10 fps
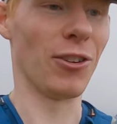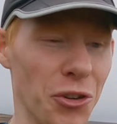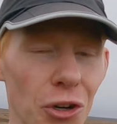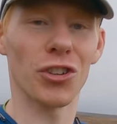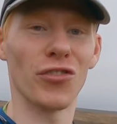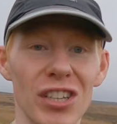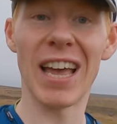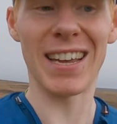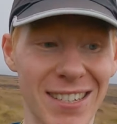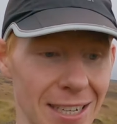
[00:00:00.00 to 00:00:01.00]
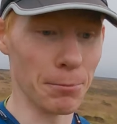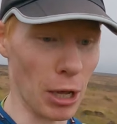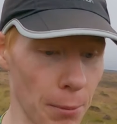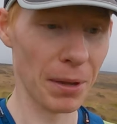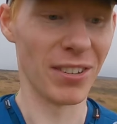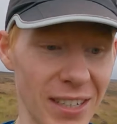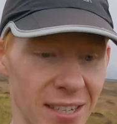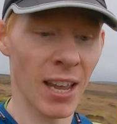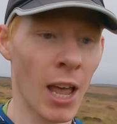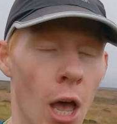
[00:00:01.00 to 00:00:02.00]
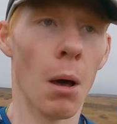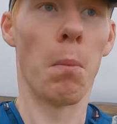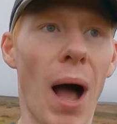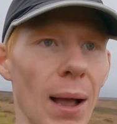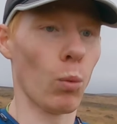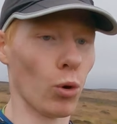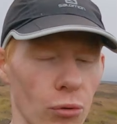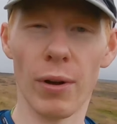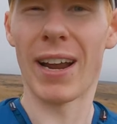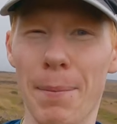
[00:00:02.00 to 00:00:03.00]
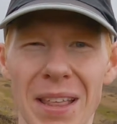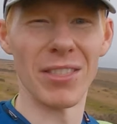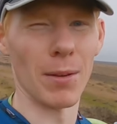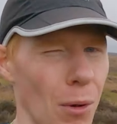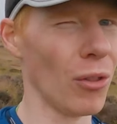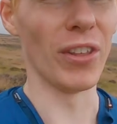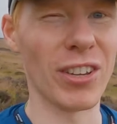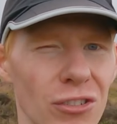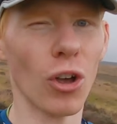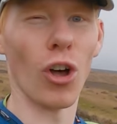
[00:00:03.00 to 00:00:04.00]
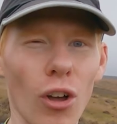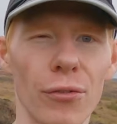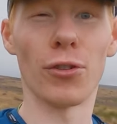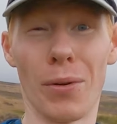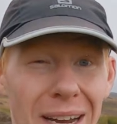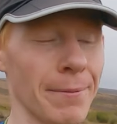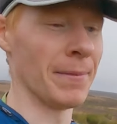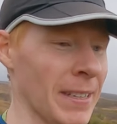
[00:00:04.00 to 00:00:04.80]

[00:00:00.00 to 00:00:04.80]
just for testing purposes, but I wouldn't recommend them on this sort of terrain.